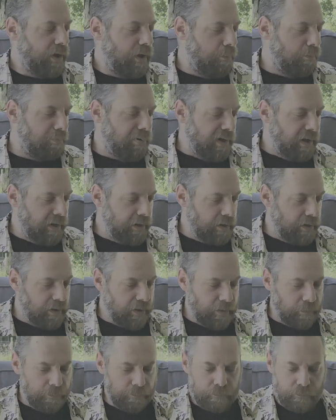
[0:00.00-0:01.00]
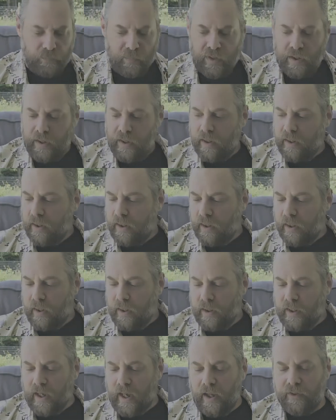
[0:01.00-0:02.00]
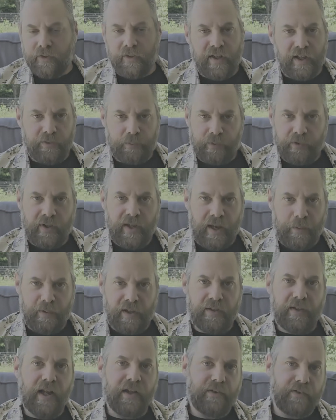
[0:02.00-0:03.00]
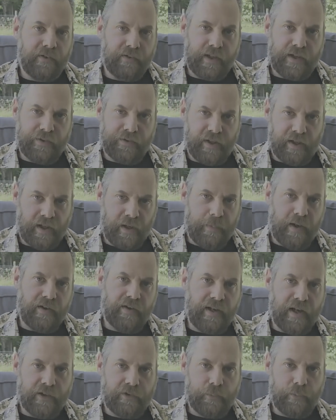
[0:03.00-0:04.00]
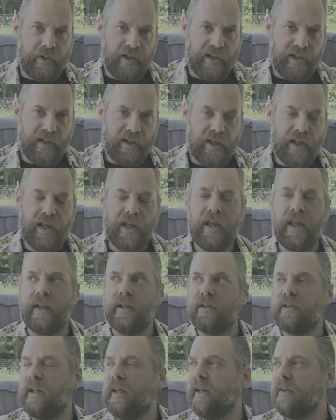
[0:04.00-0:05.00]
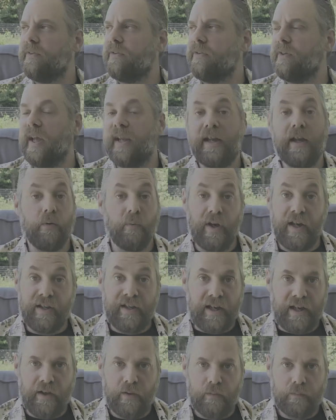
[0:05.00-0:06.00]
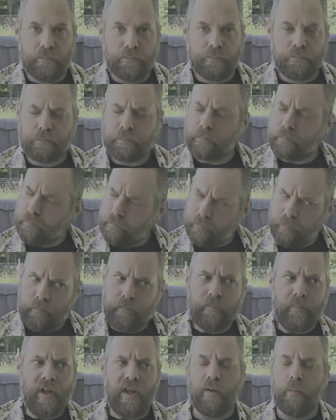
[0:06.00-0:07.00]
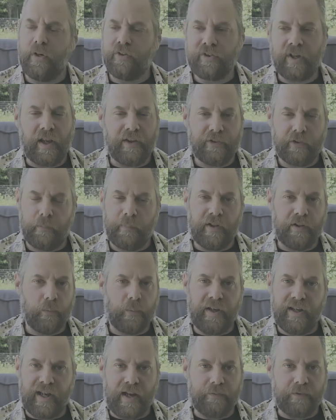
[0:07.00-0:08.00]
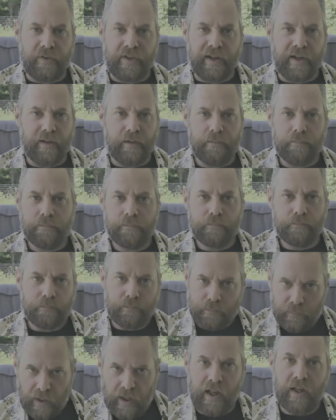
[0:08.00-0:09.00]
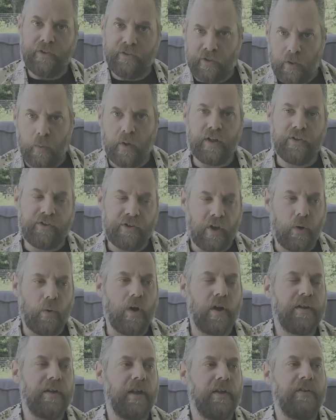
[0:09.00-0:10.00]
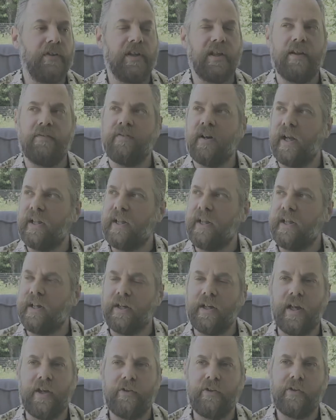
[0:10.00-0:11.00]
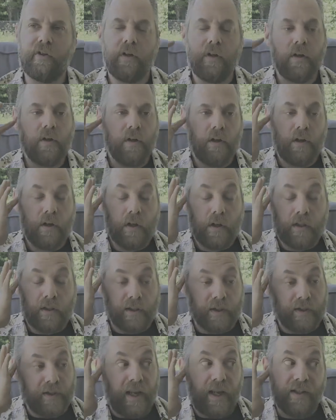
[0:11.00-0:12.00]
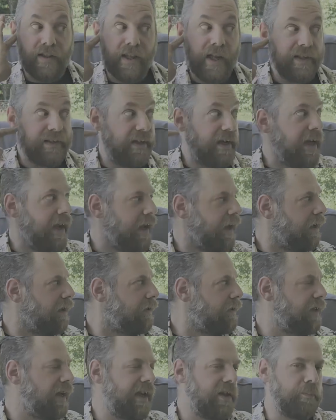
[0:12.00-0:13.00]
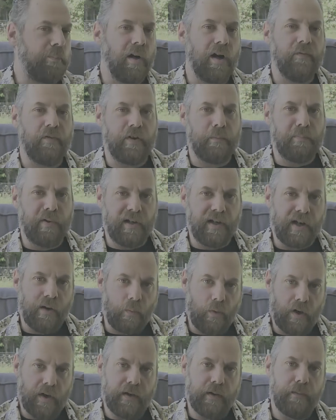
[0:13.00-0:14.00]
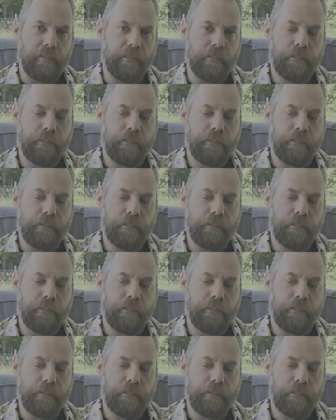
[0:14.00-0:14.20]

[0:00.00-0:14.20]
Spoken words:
But yeah, so that's what's happening. That's going to come out next week, unless I get rained out, in which case it'll be the week after that, and so on, until I finally get a nice clear day, like today. Today's perfect, but I wanted to